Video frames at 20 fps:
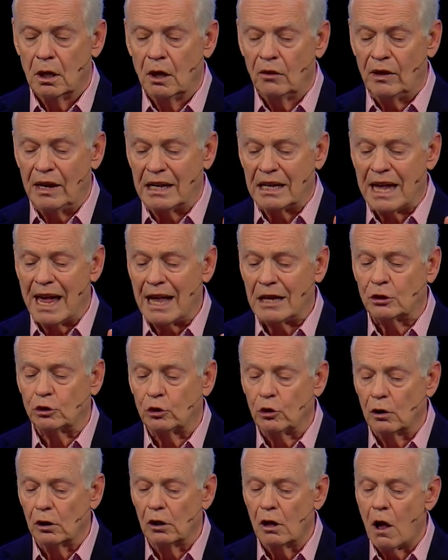They cast
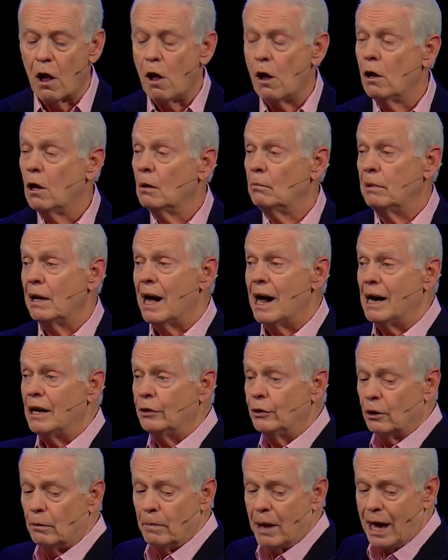your law
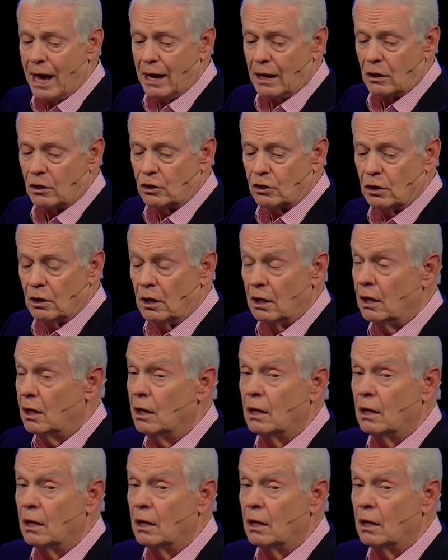behind their backs.